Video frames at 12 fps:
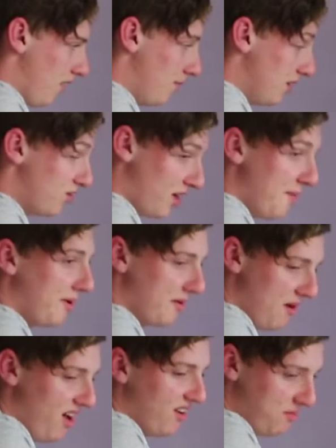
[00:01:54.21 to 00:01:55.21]
Been dreaming
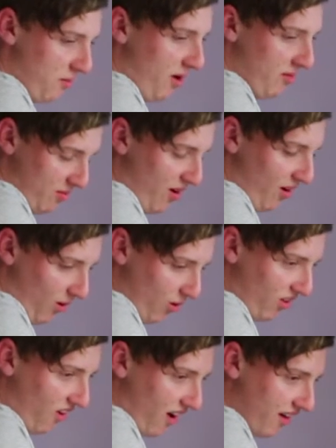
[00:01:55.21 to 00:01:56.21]
about this moment my
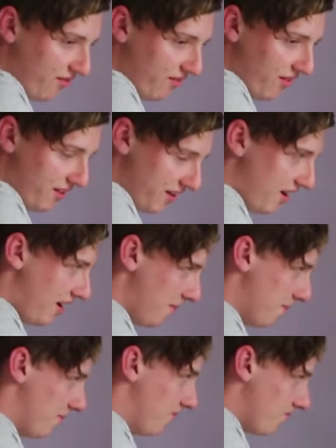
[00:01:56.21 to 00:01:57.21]
whole life and um,